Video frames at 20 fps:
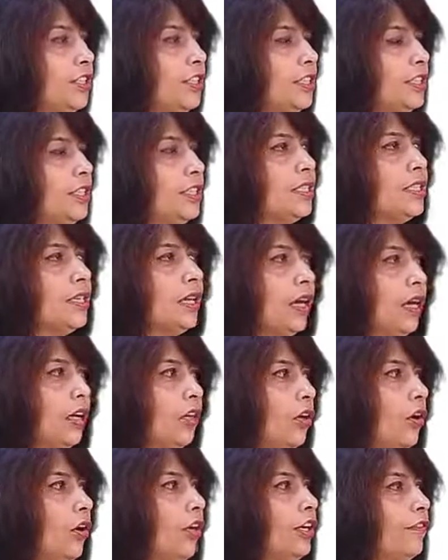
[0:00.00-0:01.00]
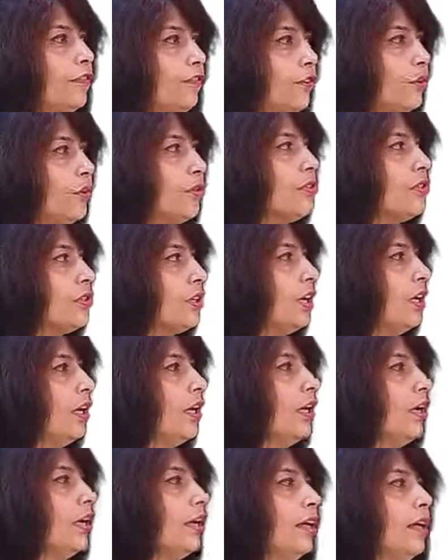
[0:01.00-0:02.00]
diseases are not diffuse.
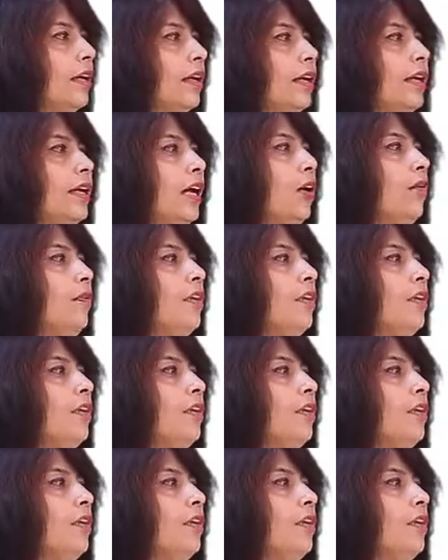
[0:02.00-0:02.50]
Now,